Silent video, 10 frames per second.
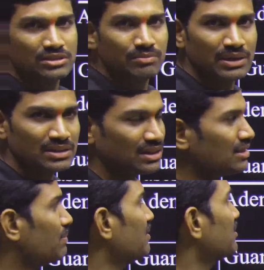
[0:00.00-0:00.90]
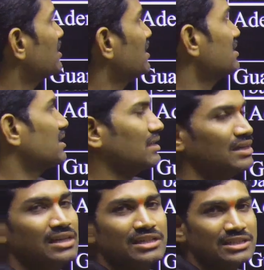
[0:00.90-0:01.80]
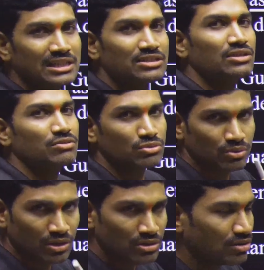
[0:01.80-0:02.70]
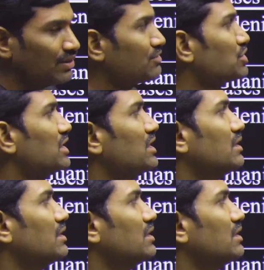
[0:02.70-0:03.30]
base in the previous lecture. Structure of sugar also we have studied in the